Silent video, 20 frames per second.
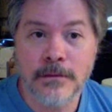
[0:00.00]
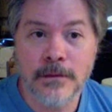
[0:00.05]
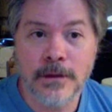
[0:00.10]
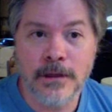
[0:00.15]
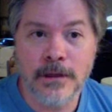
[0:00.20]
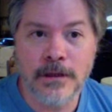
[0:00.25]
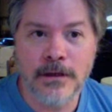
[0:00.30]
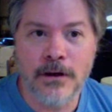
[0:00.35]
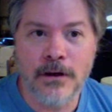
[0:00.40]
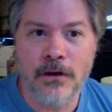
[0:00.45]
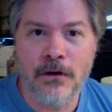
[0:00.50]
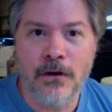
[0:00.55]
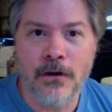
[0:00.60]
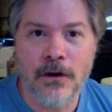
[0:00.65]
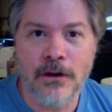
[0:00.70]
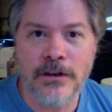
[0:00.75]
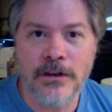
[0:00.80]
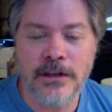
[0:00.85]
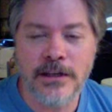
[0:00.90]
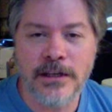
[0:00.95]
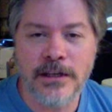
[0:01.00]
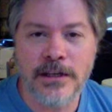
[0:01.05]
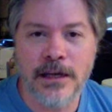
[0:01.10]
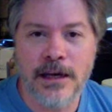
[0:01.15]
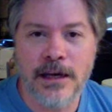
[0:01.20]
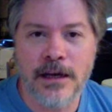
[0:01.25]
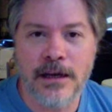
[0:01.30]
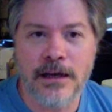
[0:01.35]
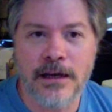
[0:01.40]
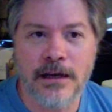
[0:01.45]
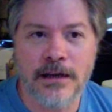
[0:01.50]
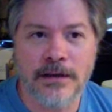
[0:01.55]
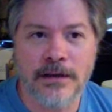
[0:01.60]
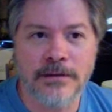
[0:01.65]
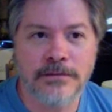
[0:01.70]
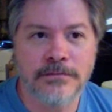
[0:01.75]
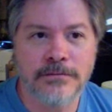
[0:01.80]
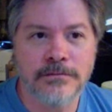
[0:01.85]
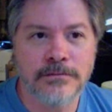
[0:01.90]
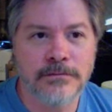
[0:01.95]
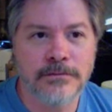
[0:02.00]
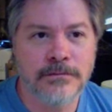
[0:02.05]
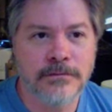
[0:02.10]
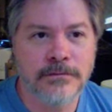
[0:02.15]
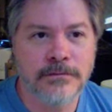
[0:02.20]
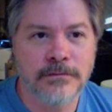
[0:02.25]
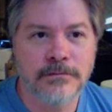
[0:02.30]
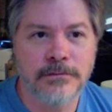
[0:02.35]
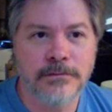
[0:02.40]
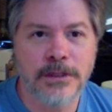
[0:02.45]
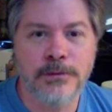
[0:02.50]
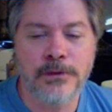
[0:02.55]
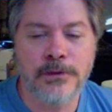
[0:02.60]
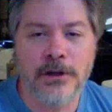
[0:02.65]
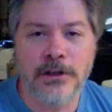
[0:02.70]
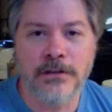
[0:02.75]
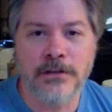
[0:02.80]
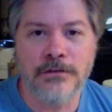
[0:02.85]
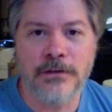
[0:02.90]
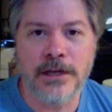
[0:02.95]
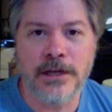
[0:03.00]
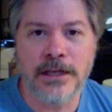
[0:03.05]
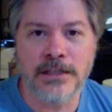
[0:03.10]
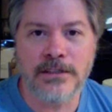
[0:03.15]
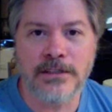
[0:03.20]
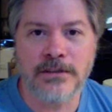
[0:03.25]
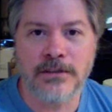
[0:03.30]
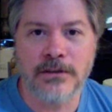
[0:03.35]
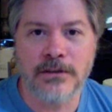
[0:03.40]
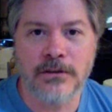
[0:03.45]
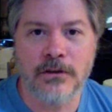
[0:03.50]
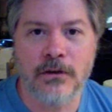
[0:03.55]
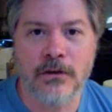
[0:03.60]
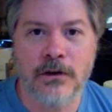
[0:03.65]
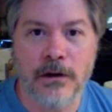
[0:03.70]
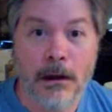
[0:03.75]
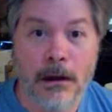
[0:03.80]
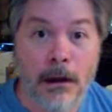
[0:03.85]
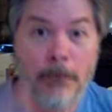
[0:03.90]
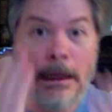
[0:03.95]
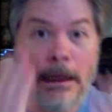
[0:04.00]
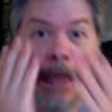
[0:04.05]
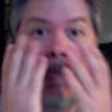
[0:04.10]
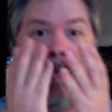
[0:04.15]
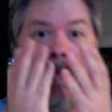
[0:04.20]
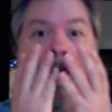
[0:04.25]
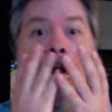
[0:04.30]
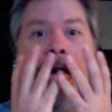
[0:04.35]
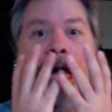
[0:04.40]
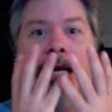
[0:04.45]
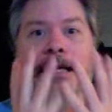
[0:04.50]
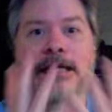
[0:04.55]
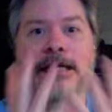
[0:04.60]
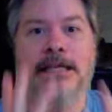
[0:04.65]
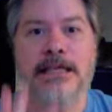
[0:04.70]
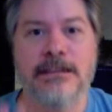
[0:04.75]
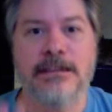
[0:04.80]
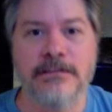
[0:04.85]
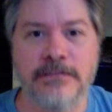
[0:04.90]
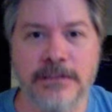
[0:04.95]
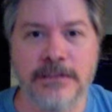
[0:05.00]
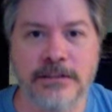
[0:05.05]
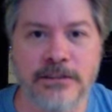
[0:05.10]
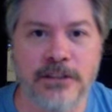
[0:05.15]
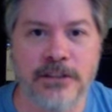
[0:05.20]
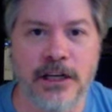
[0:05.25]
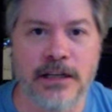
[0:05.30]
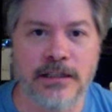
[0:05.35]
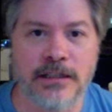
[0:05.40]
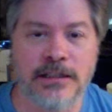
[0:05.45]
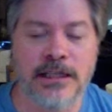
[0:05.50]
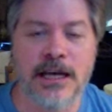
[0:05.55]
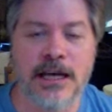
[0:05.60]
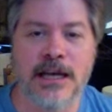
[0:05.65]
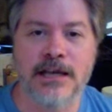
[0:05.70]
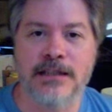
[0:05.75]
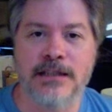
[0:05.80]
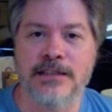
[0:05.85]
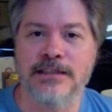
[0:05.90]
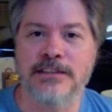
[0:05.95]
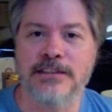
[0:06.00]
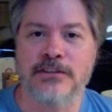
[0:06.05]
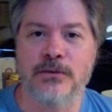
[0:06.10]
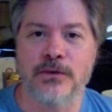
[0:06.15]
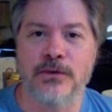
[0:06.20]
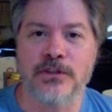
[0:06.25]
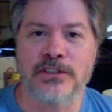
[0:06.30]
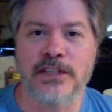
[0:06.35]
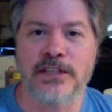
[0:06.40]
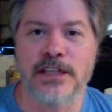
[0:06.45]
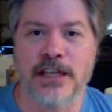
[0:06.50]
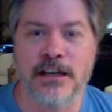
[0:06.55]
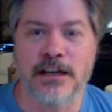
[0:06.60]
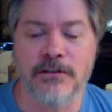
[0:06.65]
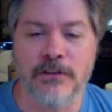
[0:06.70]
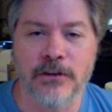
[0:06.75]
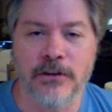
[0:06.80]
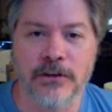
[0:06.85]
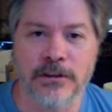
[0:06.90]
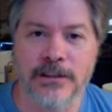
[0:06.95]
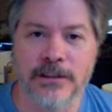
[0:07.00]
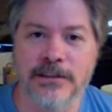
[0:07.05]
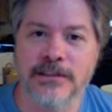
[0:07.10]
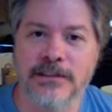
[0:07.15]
You know, all the uh, people on the fence are going, "Oh my God, I gave a child a gun, and it's the worst thing ever."